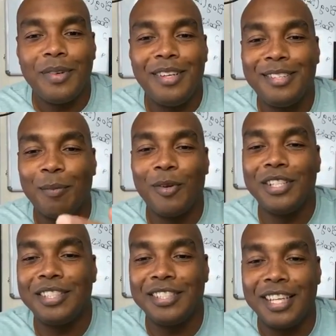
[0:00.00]
so,
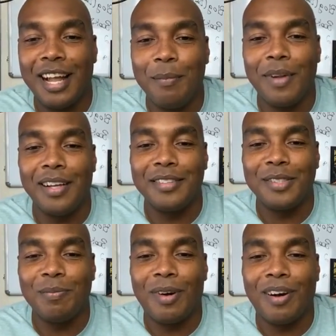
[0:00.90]
Marissa said, I'm not
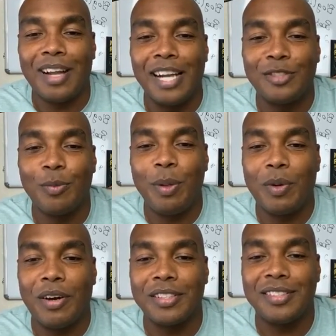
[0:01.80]
smart. I just repeat what
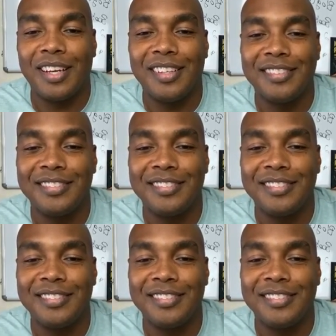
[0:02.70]
Eric says.